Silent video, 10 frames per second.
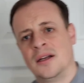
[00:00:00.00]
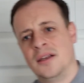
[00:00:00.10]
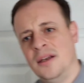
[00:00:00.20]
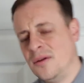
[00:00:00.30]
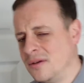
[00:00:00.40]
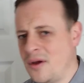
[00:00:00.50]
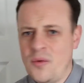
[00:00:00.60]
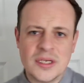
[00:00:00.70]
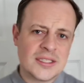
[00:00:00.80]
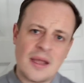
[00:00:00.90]
You know, no
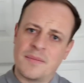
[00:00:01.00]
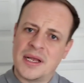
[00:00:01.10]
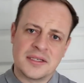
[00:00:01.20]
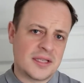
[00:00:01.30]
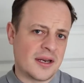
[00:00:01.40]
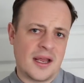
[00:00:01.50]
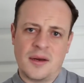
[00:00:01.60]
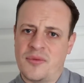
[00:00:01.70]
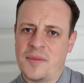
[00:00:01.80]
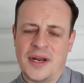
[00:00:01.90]
West Ham player's done that in
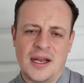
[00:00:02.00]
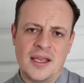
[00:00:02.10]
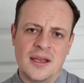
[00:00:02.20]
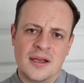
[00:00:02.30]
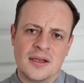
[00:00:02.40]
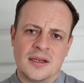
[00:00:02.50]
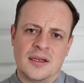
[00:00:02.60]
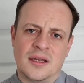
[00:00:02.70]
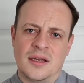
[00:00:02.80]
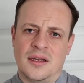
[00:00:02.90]
the Premier League.
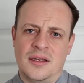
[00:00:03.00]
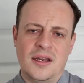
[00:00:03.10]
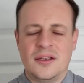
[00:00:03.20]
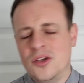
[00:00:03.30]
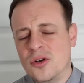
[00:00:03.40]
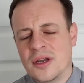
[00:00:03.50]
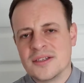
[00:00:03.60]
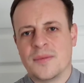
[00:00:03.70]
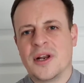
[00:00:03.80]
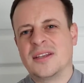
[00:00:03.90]
You look at
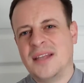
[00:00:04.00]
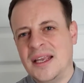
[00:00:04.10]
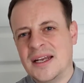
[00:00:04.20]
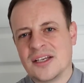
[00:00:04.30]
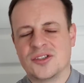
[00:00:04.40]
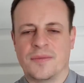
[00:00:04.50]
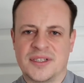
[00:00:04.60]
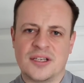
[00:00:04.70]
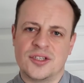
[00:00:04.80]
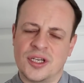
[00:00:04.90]
someone like Dean Ashton,
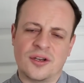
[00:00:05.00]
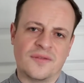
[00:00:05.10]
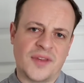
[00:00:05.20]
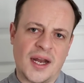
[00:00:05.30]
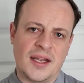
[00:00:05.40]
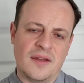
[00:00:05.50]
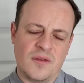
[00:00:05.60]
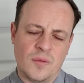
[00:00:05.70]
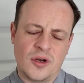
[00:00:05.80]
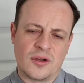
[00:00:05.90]
potentially could have done it if
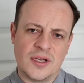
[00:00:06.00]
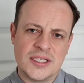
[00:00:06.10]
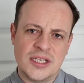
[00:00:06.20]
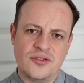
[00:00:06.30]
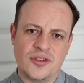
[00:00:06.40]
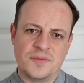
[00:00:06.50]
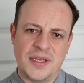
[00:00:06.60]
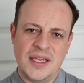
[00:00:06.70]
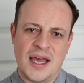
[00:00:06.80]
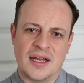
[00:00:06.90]
he wouldn't have got his injuries.
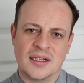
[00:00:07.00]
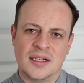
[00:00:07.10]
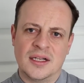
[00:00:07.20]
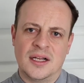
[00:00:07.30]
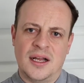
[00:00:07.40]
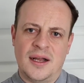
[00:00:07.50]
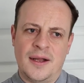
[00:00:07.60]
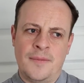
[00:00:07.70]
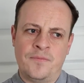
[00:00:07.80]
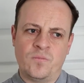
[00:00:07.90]
But yeah,
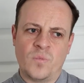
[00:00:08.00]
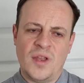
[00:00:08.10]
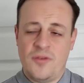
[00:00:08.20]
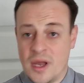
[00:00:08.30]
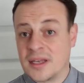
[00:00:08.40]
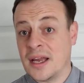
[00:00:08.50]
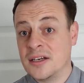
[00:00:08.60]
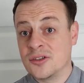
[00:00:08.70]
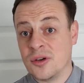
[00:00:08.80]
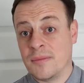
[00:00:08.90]
if you had Kane
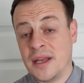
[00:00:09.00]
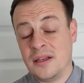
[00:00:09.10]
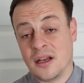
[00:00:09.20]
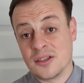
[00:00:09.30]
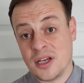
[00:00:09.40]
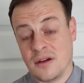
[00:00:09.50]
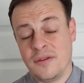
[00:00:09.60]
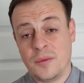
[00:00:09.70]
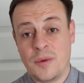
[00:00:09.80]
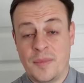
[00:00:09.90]
and Son, mate, like I say, I
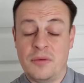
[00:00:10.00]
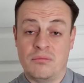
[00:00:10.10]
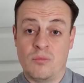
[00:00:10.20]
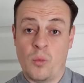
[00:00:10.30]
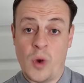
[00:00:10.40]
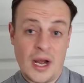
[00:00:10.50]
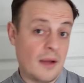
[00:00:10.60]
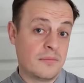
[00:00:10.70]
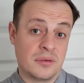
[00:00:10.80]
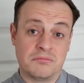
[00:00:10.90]
think we'd be well
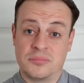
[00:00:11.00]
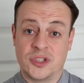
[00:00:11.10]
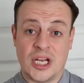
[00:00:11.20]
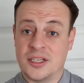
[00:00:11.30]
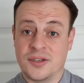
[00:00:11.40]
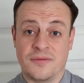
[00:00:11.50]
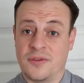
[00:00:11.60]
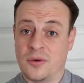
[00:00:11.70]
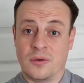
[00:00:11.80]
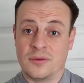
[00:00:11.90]
up challenging
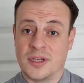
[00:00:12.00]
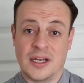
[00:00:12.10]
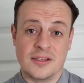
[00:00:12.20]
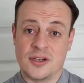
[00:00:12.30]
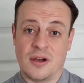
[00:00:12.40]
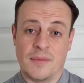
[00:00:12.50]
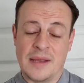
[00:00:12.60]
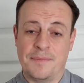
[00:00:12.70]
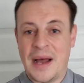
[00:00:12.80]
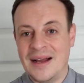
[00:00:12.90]
for the league title,
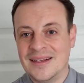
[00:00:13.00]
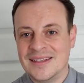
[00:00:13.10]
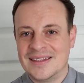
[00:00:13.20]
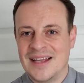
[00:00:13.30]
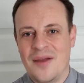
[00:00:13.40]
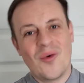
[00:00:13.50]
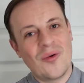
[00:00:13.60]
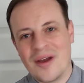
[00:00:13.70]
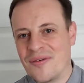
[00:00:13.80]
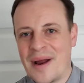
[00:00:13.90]
mate. But it will
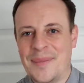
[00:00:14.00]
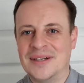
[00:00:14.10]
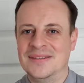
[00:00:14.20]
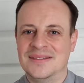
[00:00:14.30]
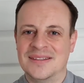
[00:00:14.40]
never happen.